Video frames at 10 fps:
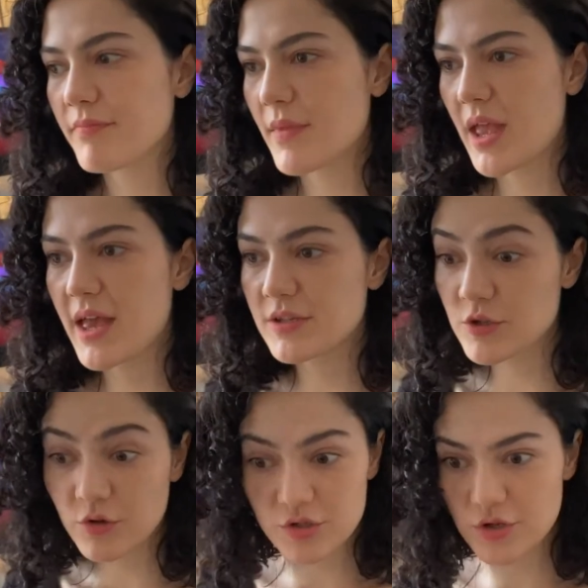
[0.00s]
as
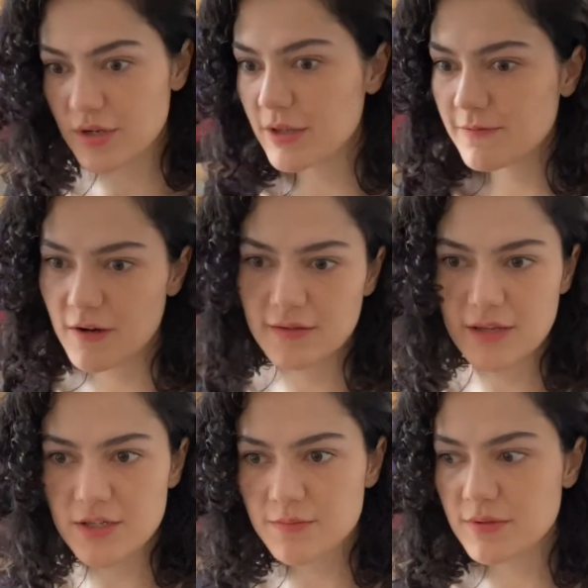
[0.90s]
long as you're not very
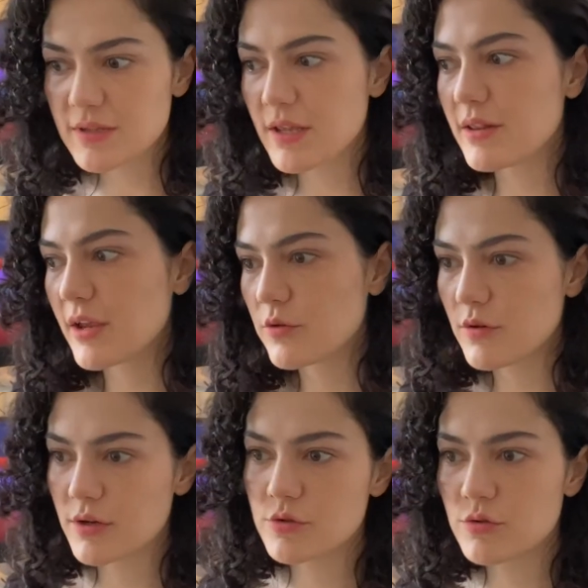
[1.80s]
desperate and like you
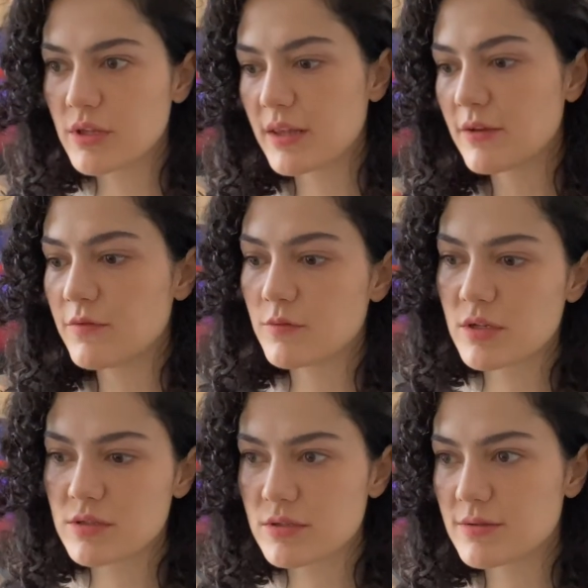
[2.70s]
are sure that if you
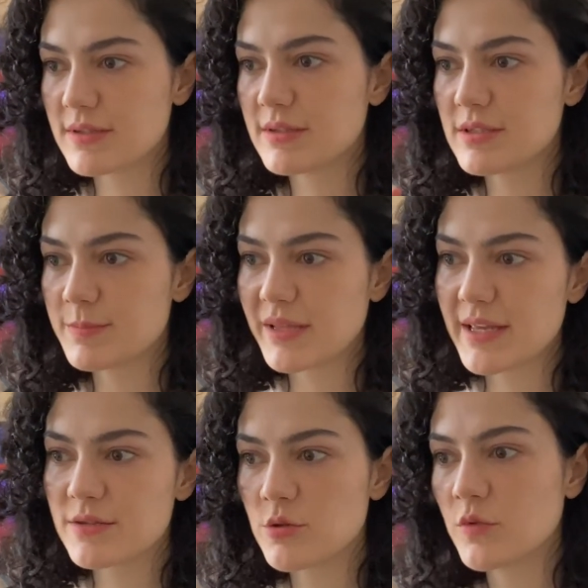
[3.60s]
register in this
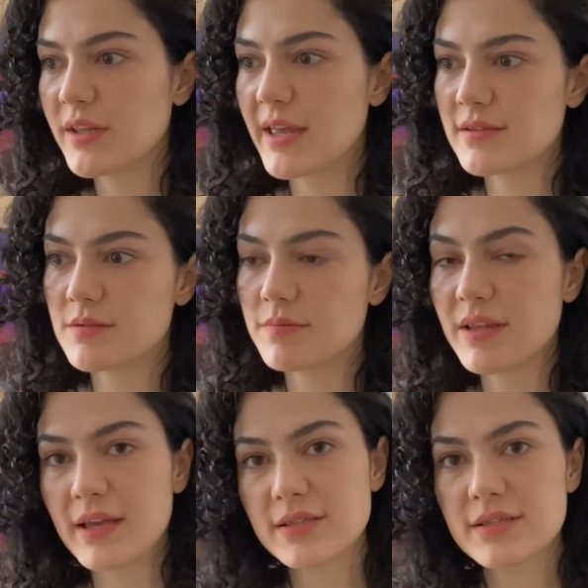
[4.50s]
place you will get the
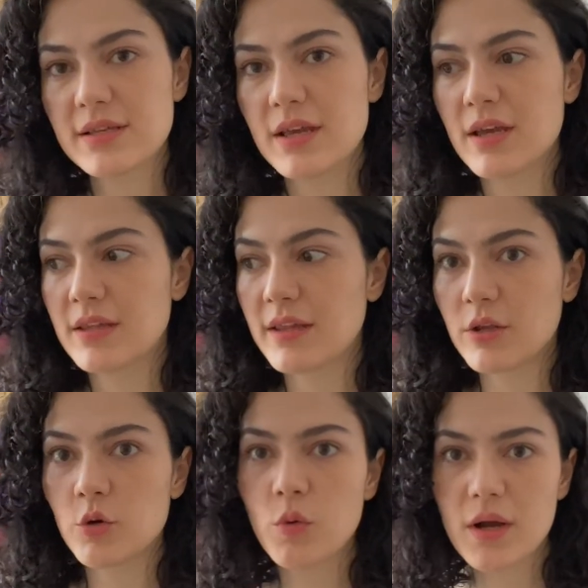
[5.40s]
place that
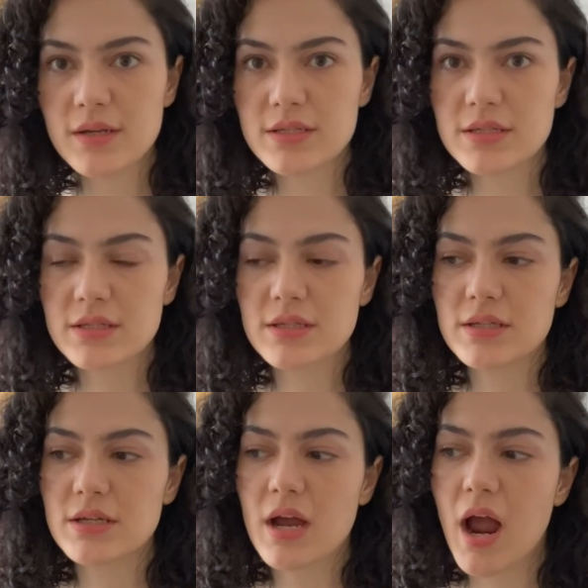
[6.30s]
you want.
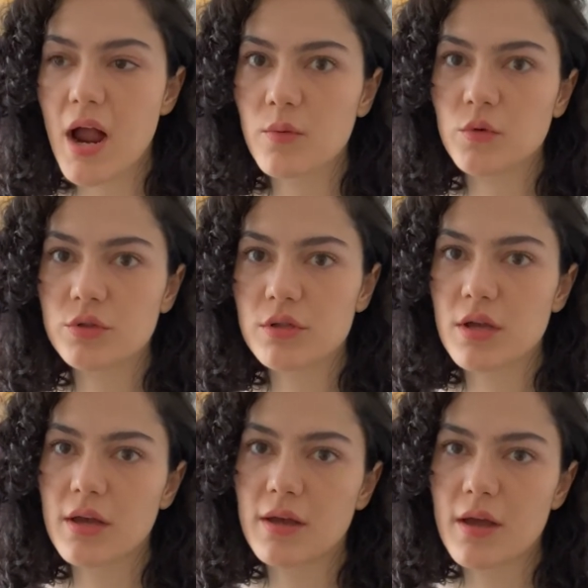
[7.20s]
I would
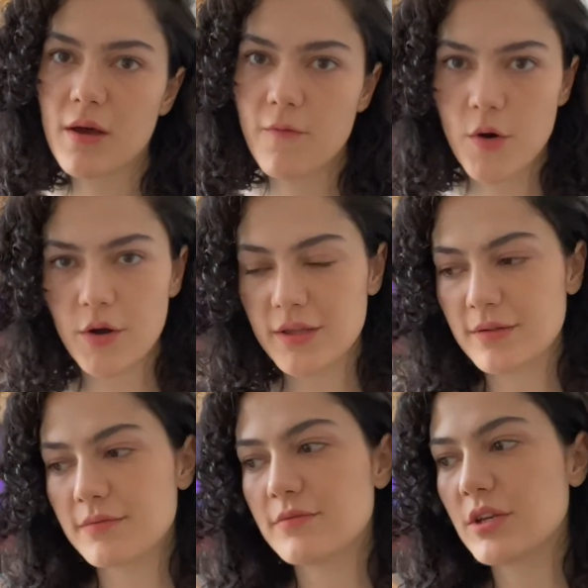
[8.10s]
avoid
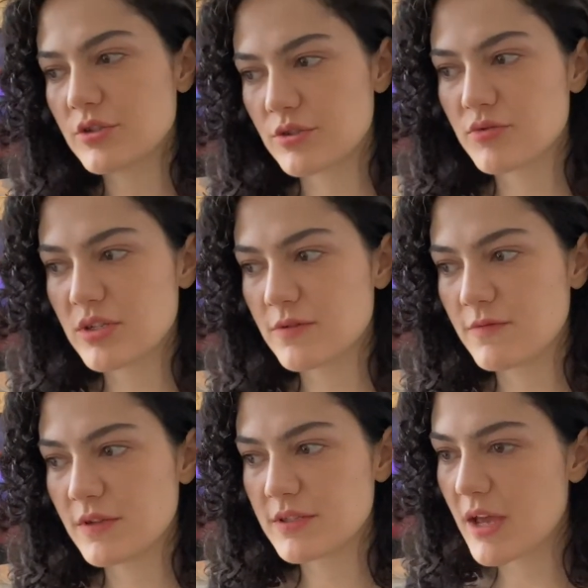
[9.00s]
registration
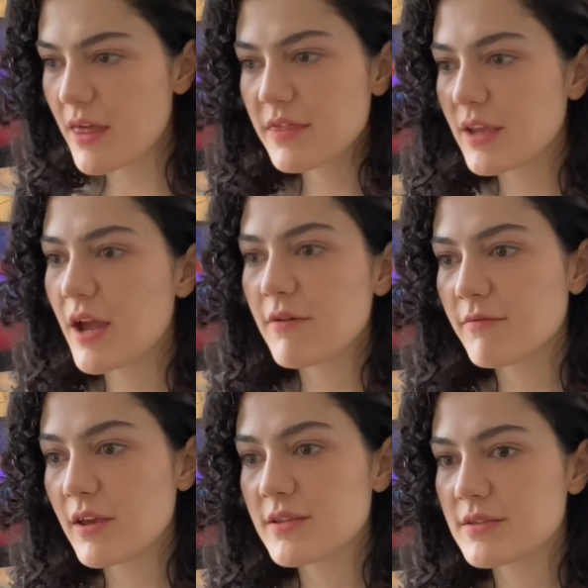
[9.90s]
fees. I think I've
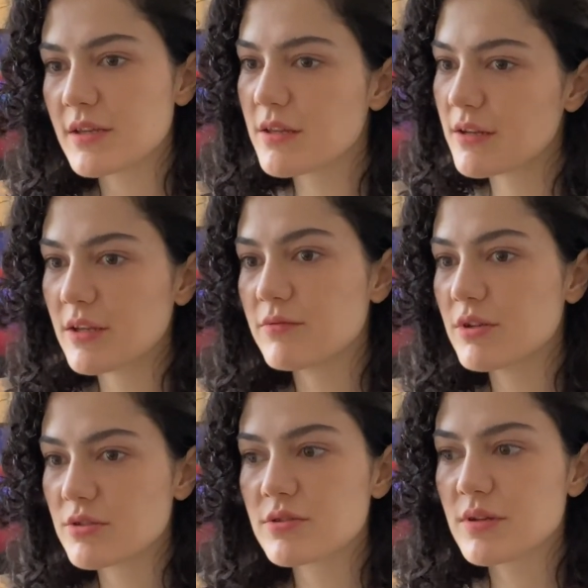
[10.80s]
wasted in
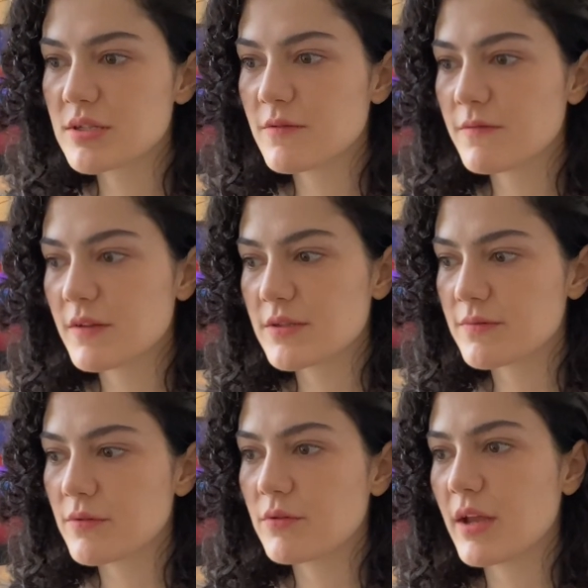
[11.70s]
registration fees
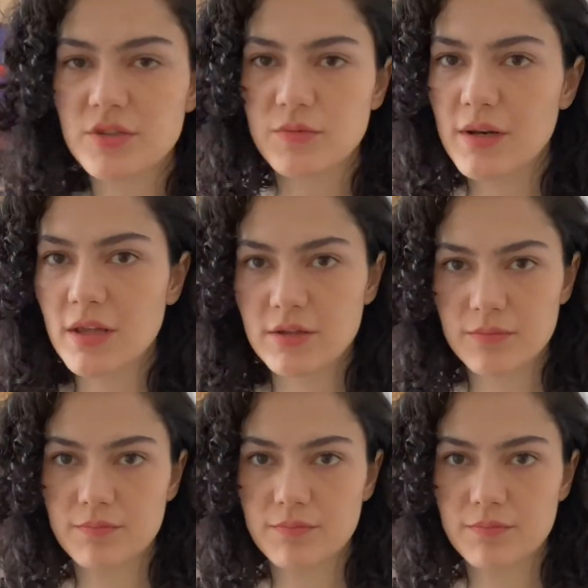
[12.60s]
for like 100